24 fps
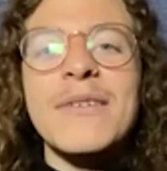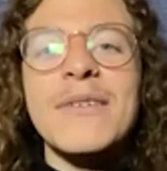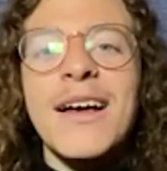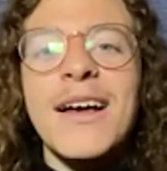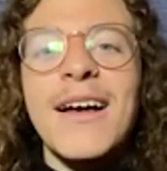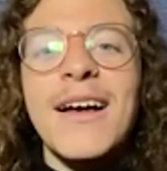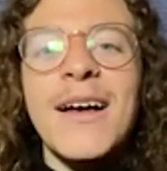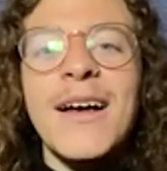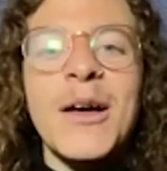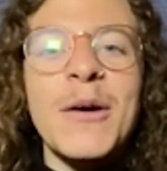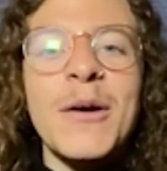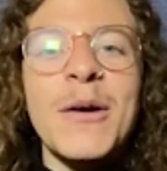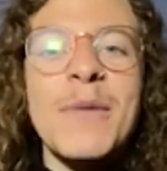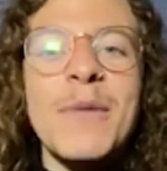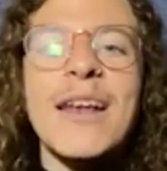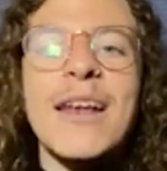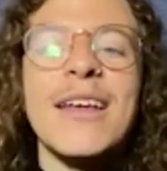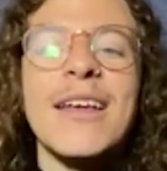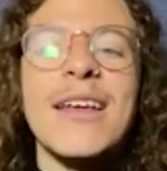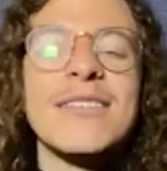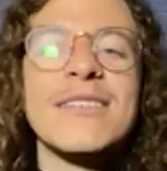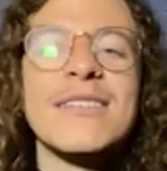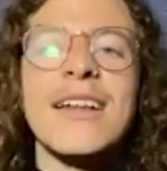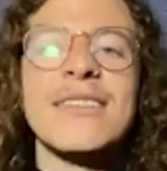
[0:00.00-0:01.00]
And
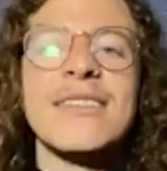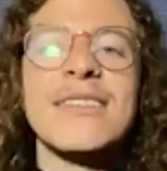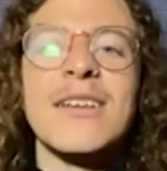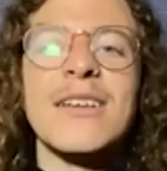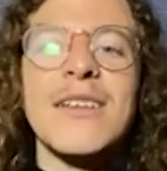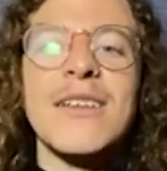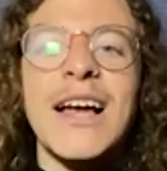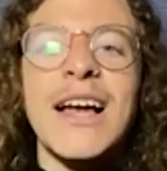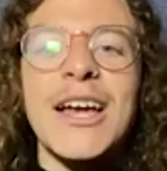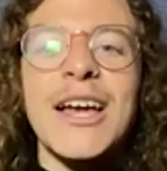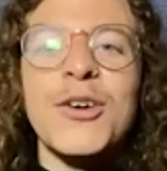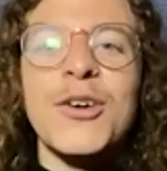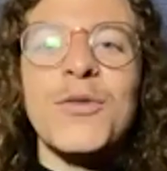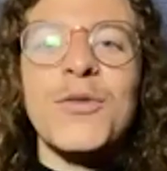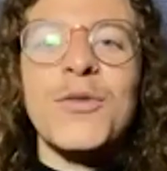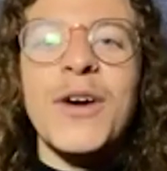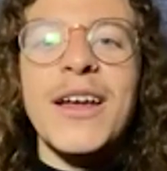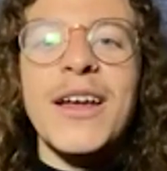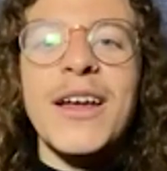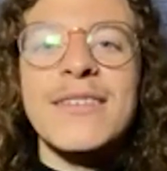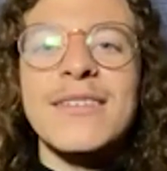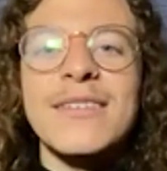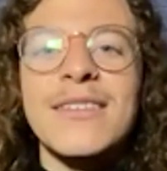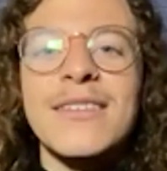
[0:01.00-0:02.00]
it's not something I could
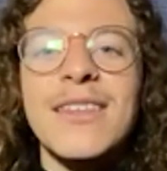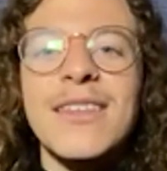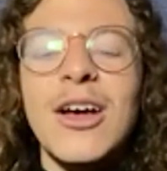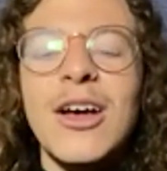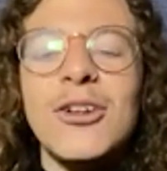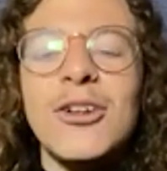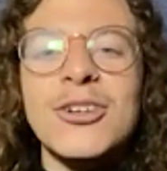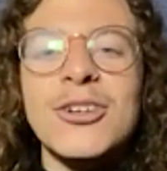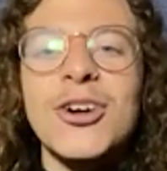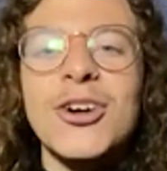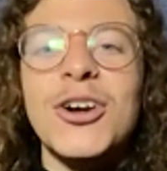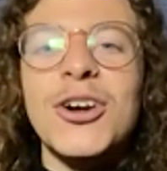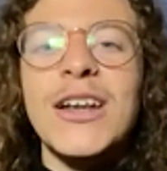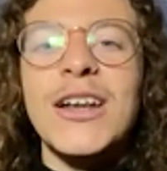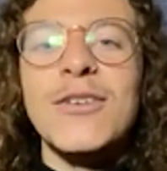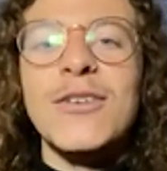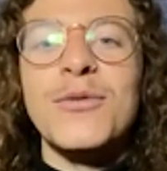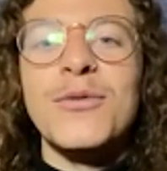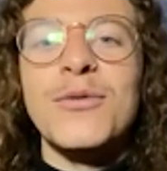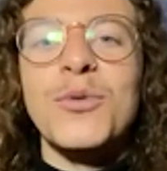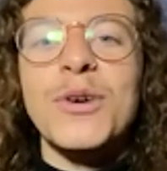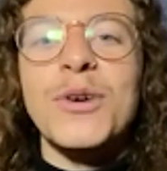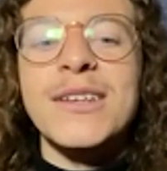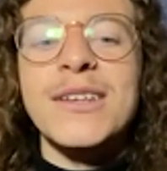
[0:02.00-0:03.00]
risk. The
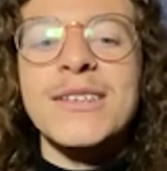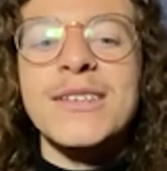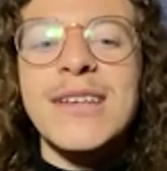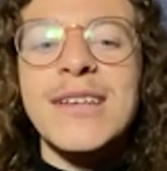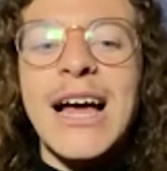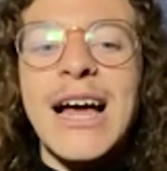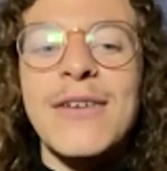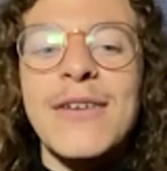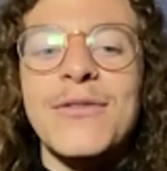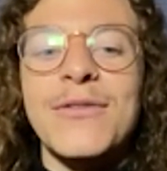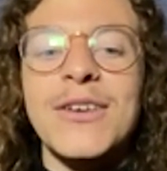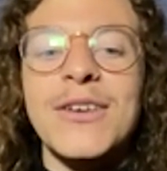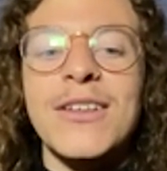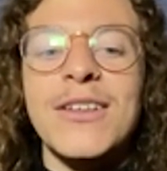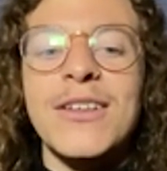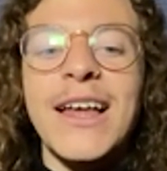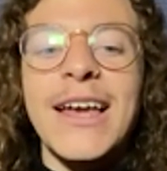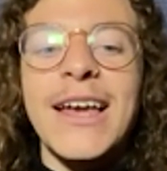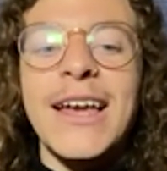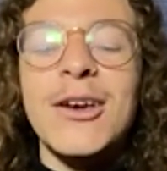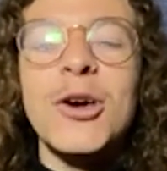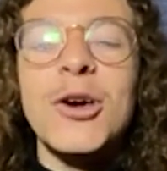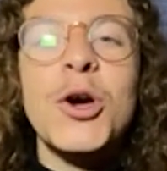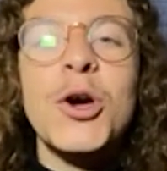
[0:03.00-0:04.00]
alternative was, I feel
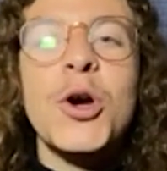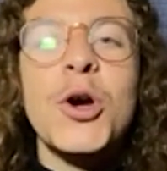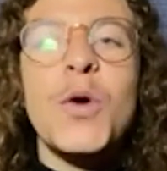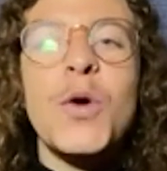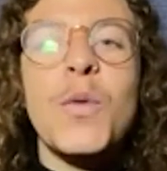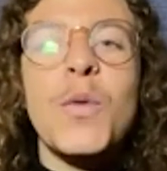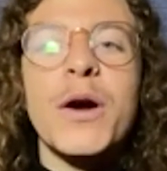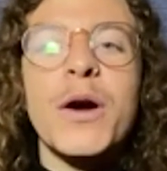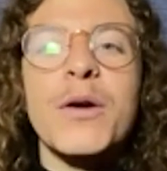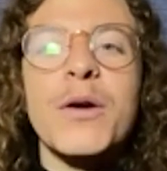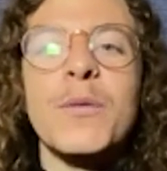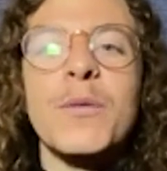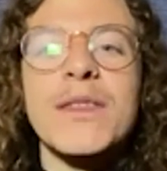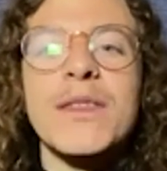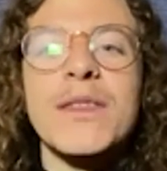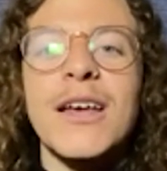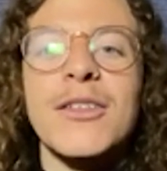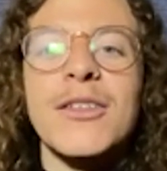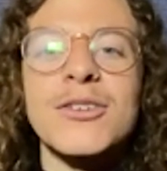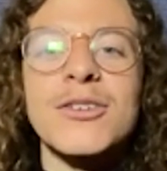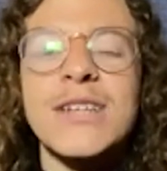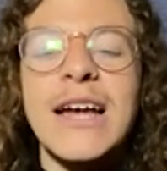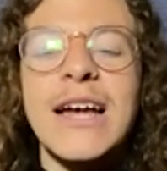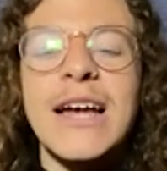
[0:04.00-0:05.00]
like, working with the
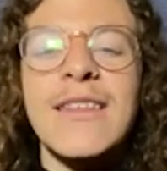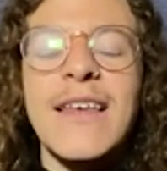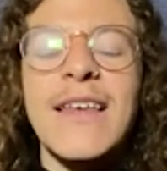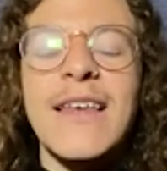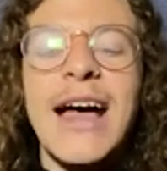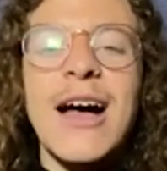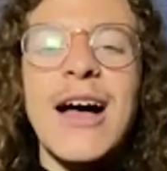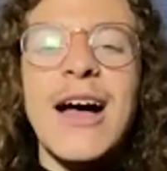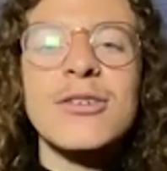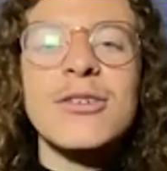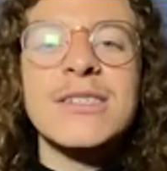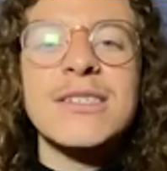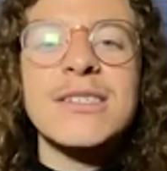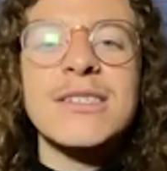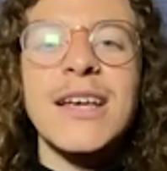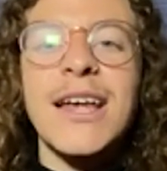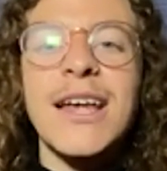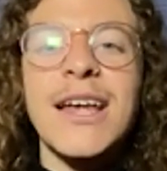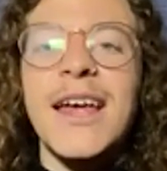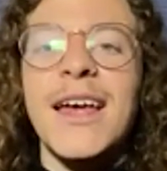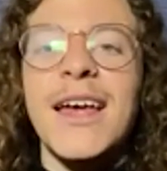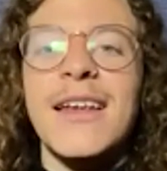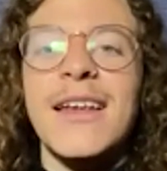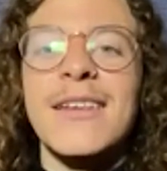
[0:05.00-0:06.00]
other side of the house,
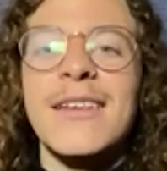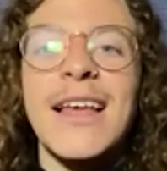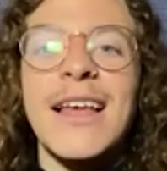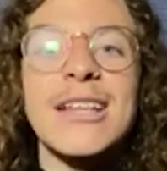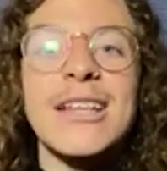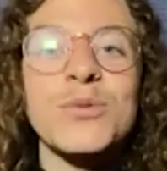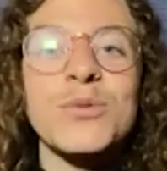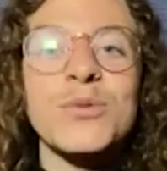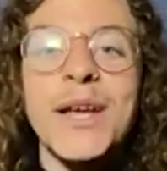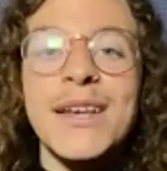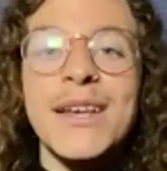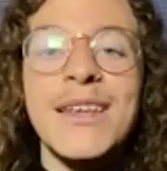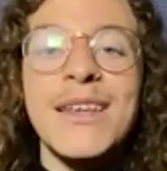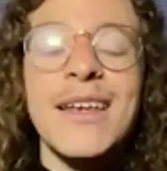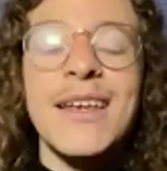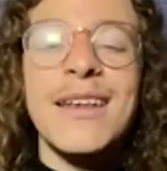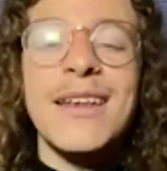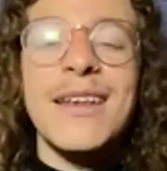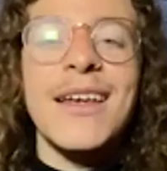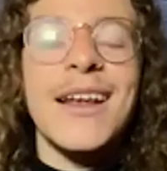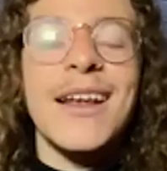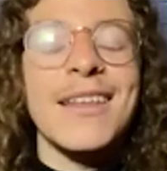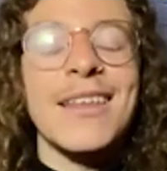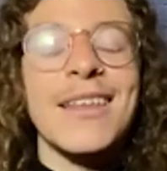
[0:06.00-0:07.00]
and that's what I
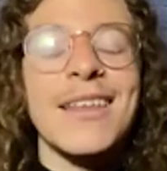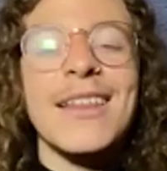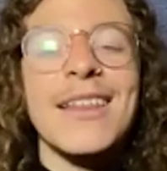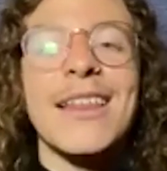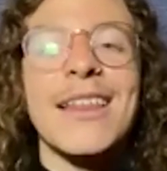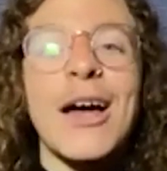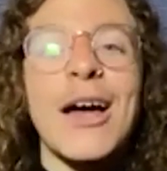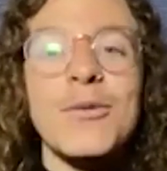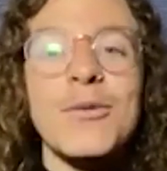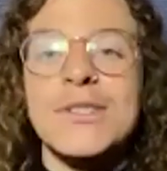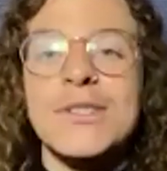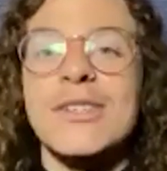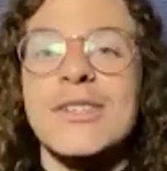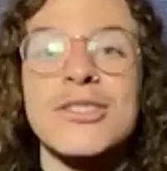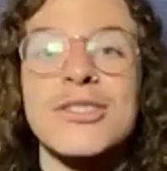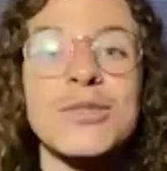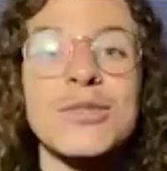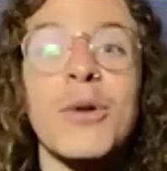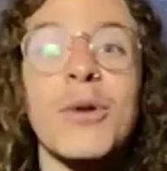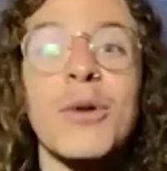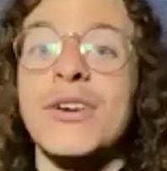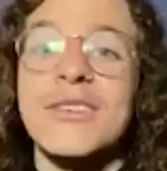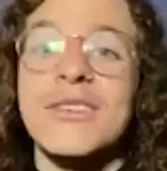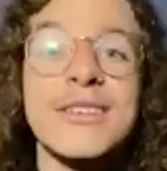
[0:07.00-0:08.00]
did. And I think that that was the
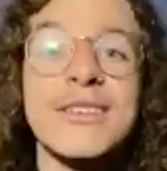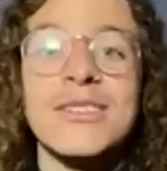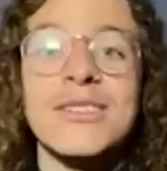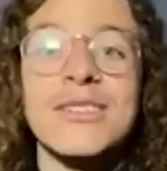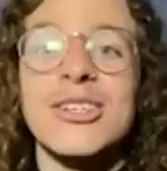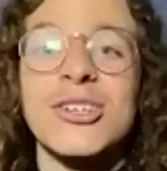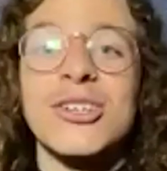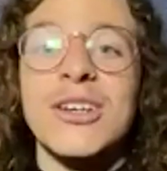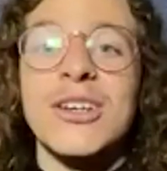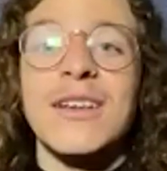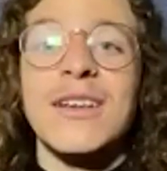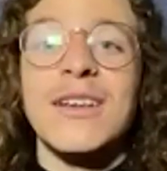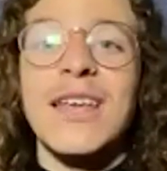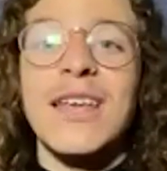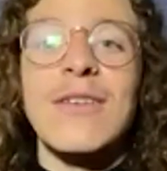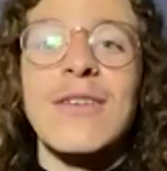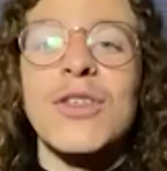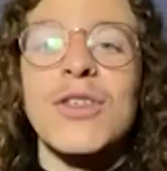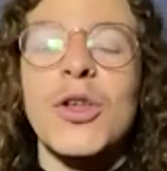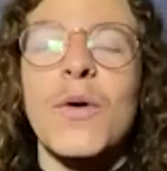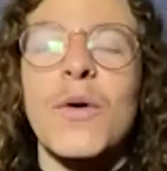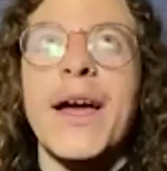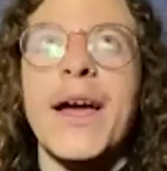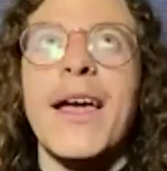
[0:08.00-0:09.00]
smart decision,
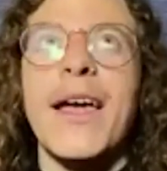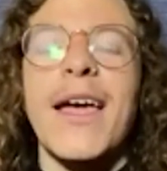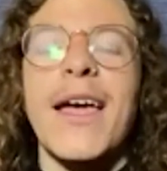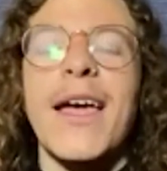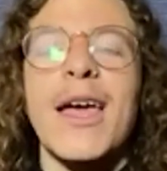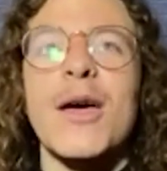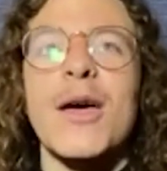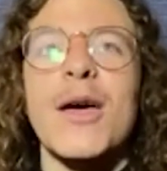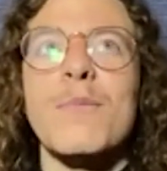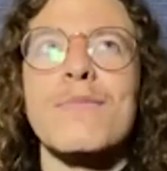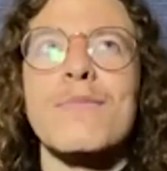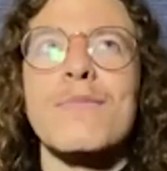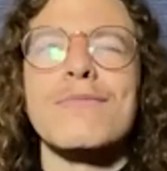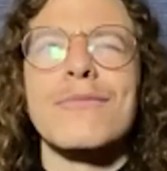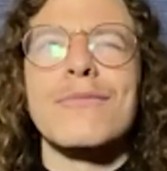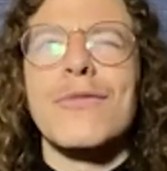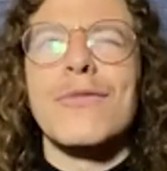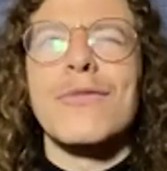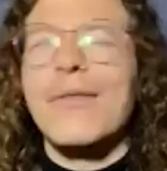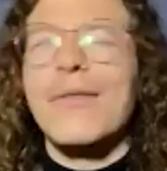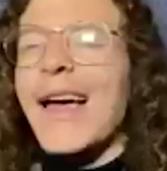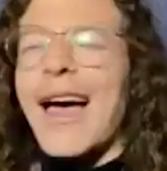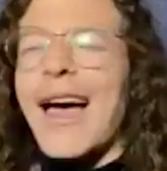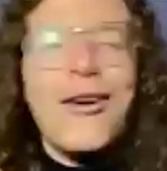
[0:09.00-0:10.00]
even though I am
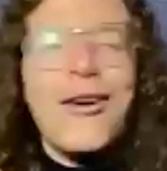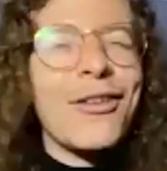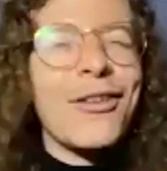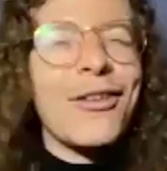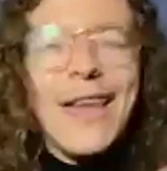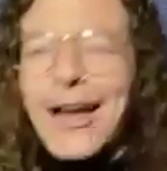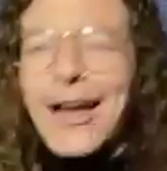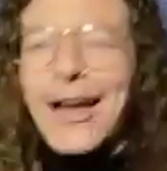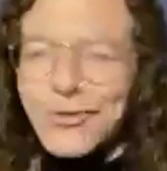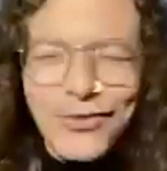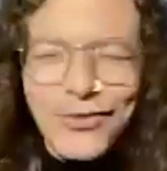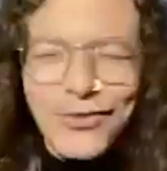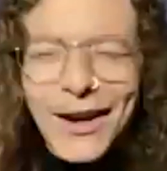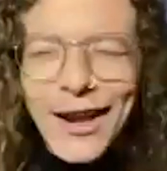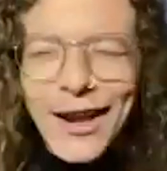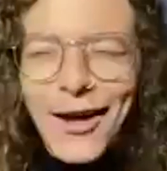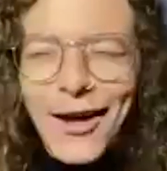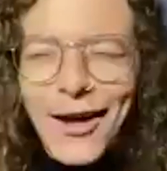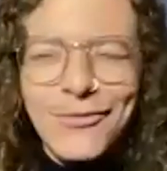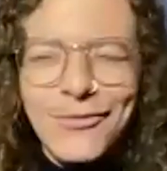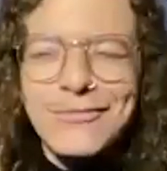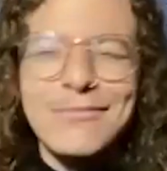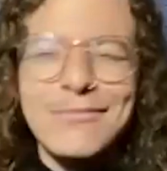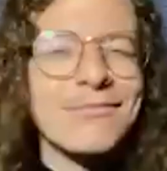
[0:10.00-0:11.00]
out of the house right
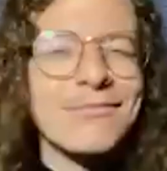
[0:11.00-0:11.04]
now.